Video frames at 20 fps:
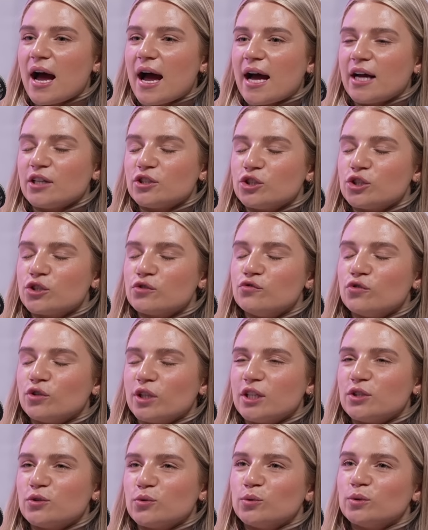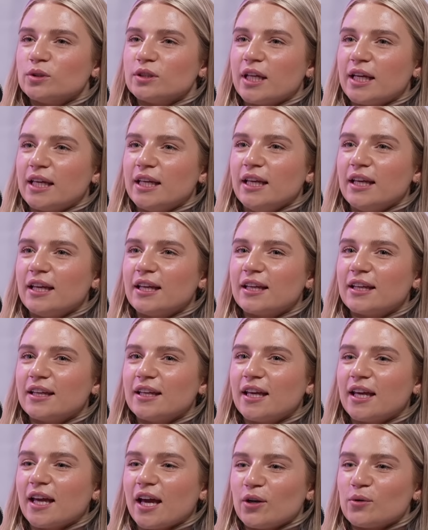I just really don't like
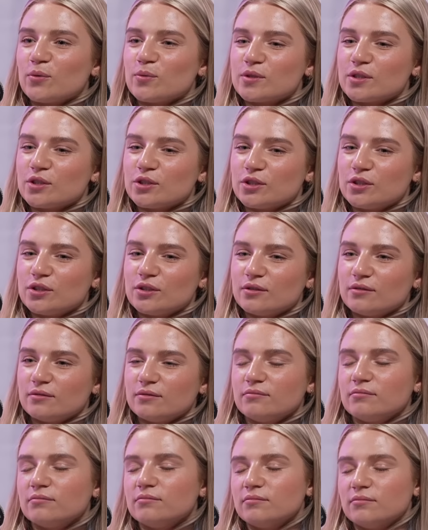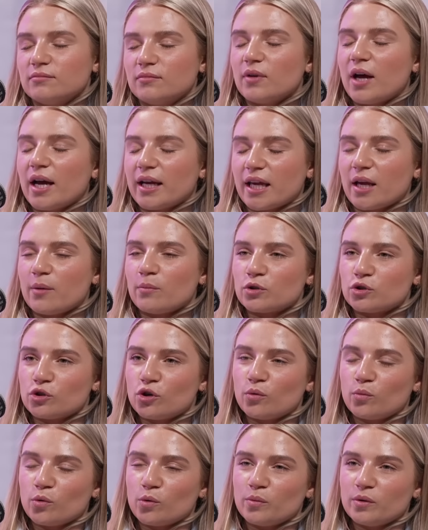girls that, again, we're
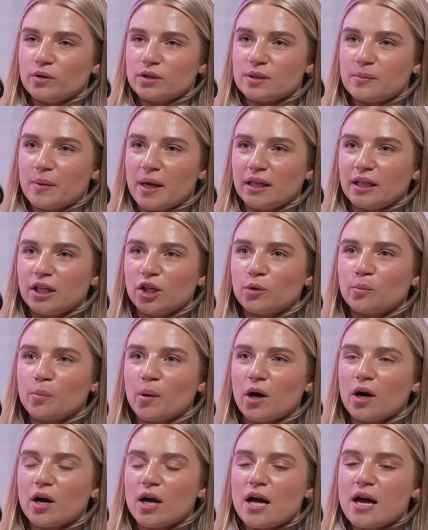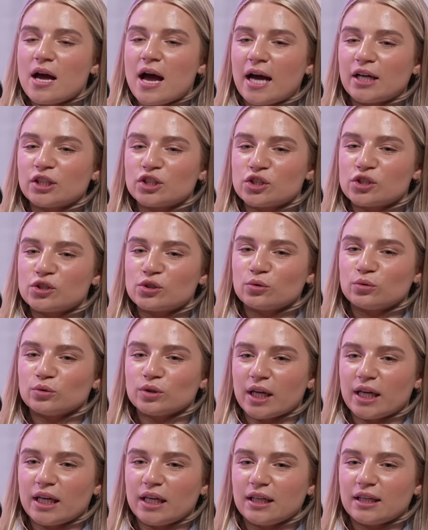talking women to men here, but I just don't
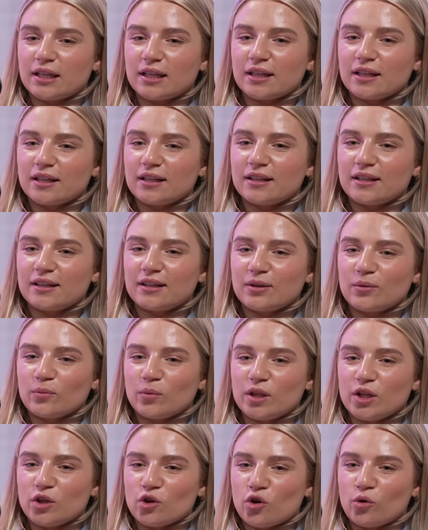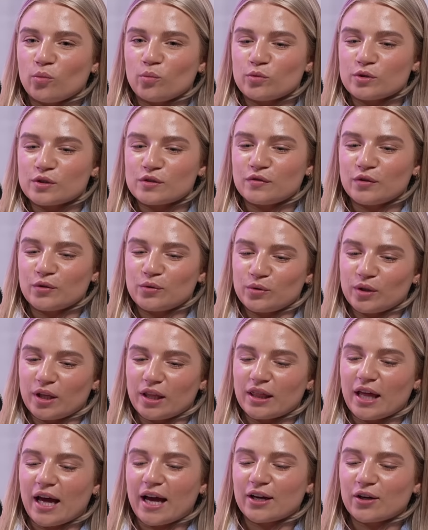like when they almost feel
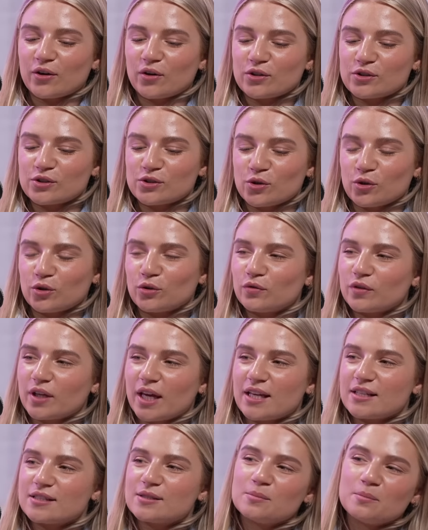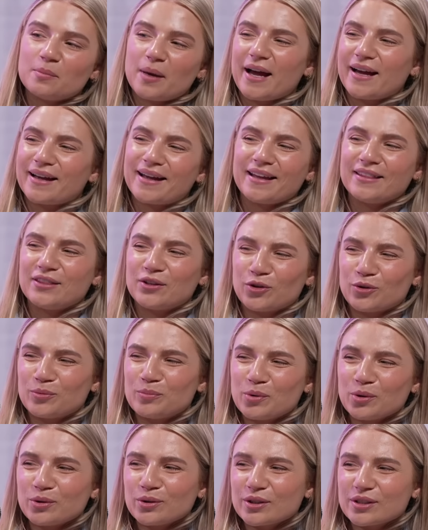like that sort of gets them back in the good
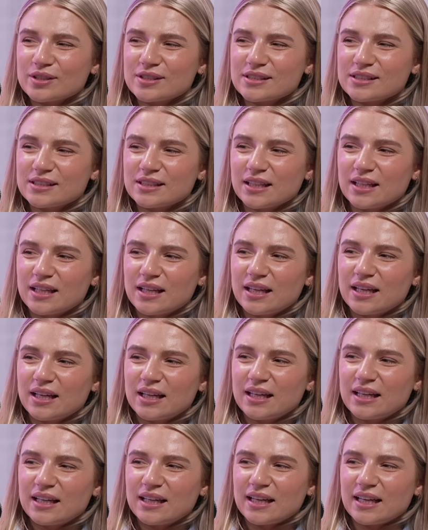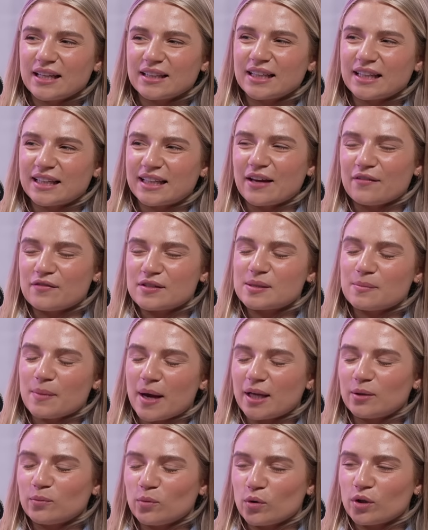books. Yeah. And like gives the
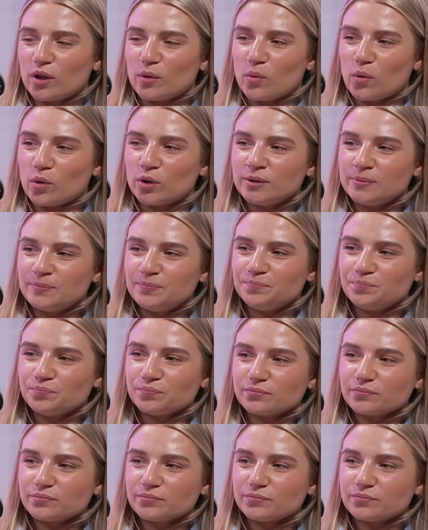man what they want.